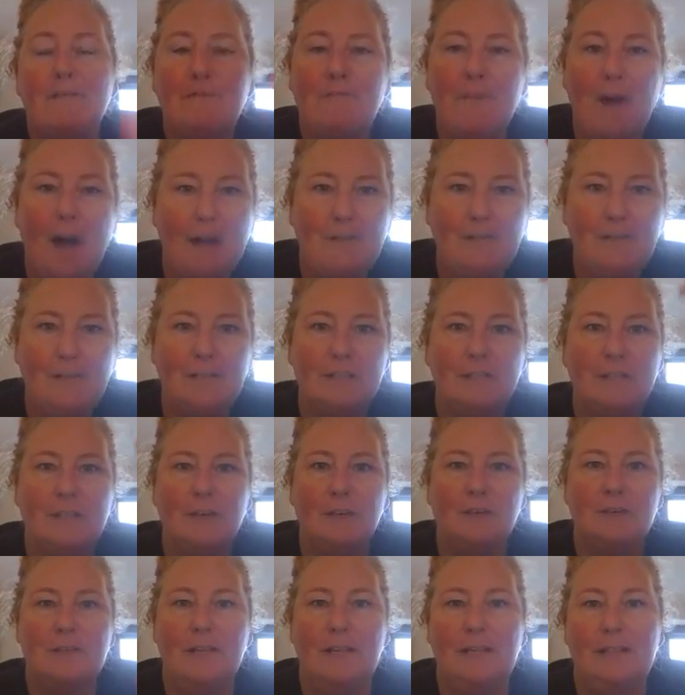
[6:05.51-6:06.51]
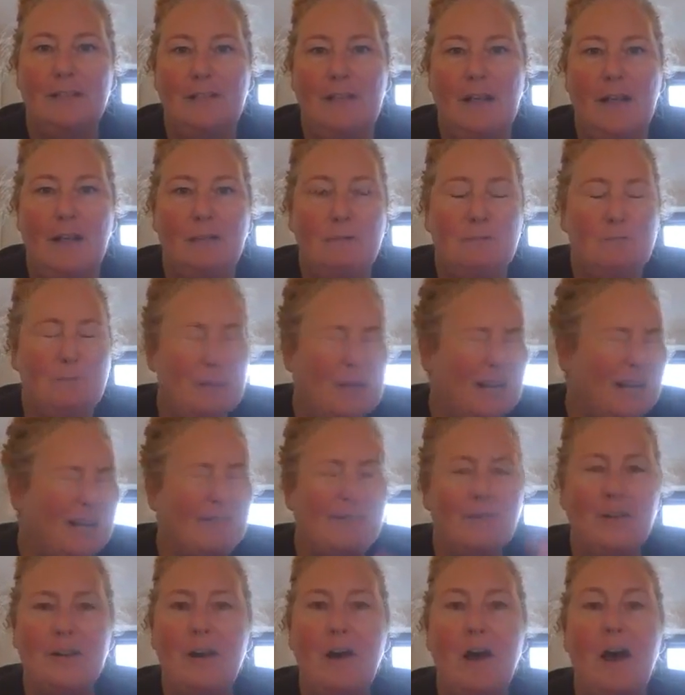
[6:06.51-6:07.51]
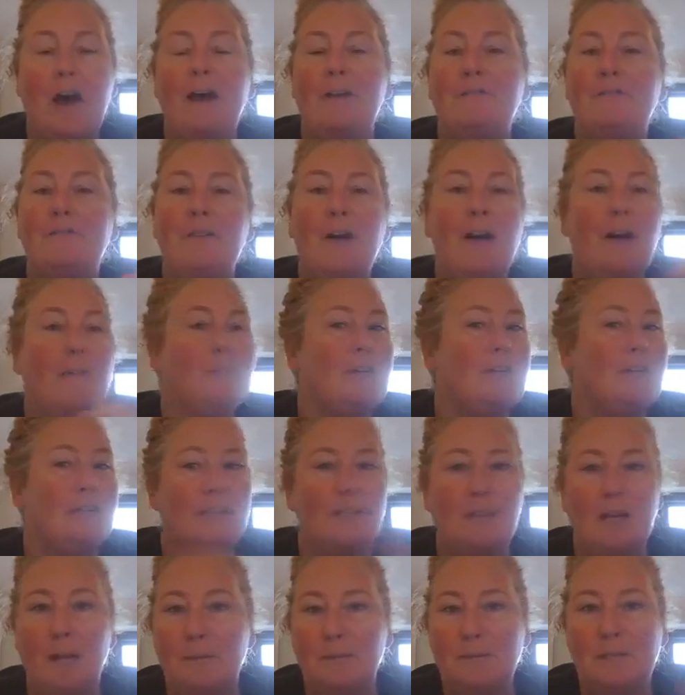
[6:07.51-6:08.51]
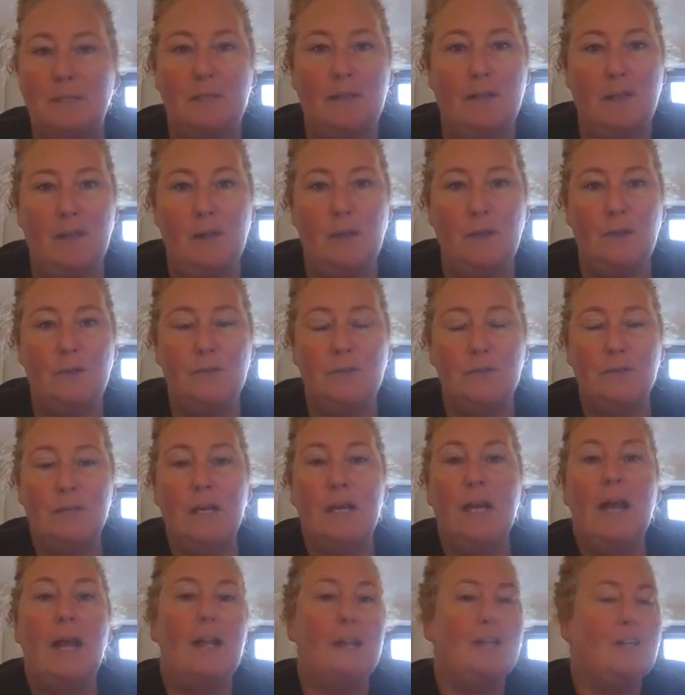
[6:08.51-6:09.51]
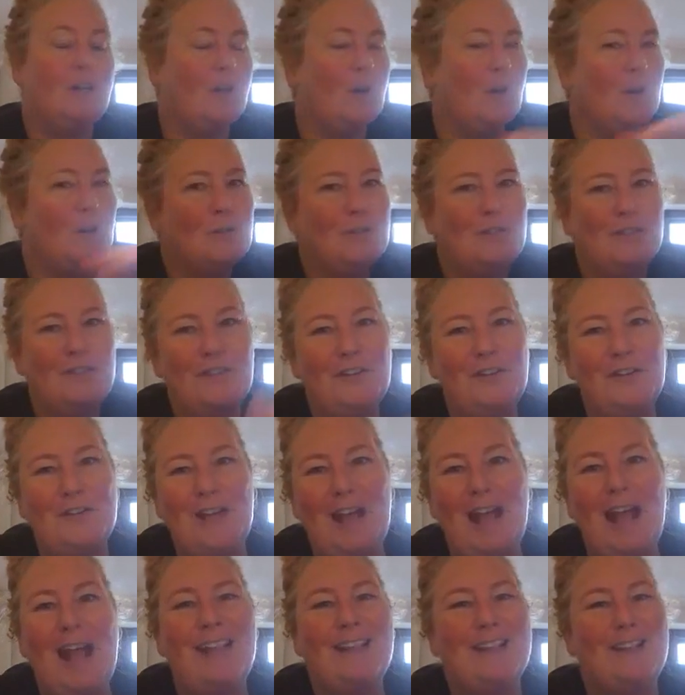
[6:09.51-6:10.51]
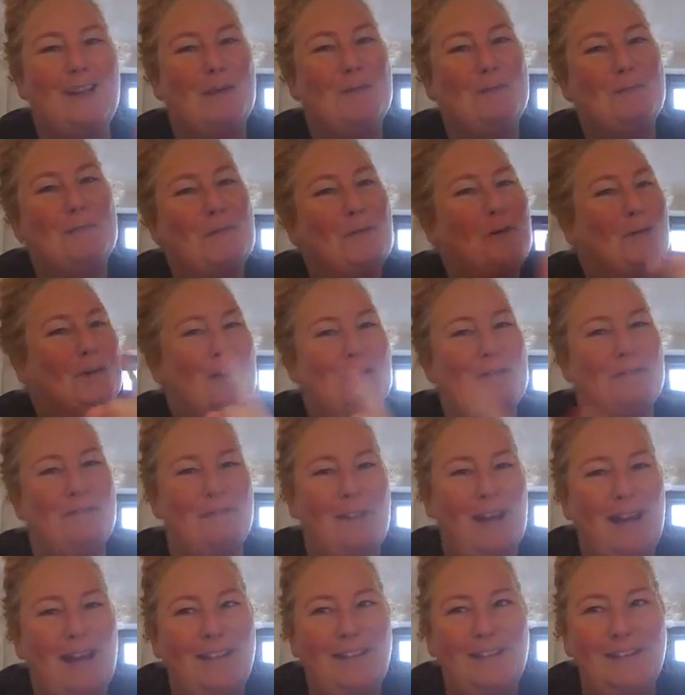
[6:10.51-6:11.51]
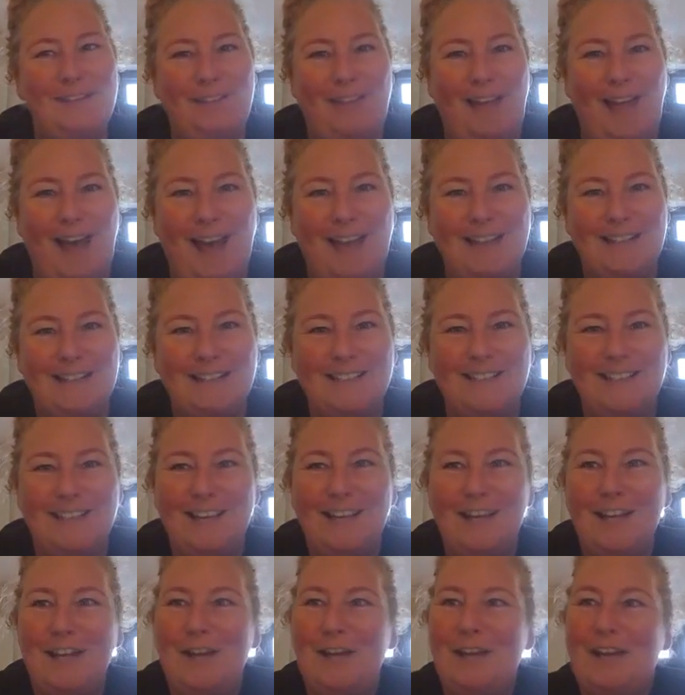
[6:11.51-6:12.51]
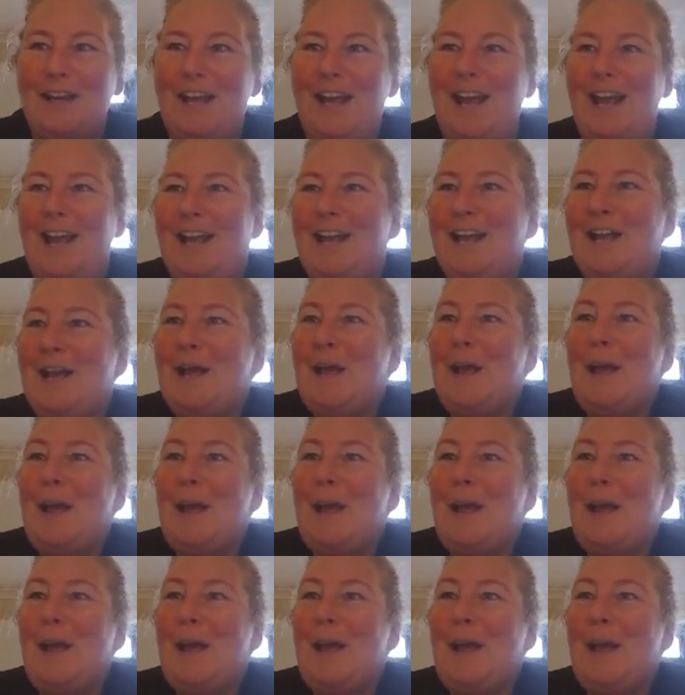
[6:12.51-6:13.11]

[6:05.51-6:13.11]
5 years goes like that. Blink of an eye, 5 years comes and goes. And the older you get, the more you value that. Okay?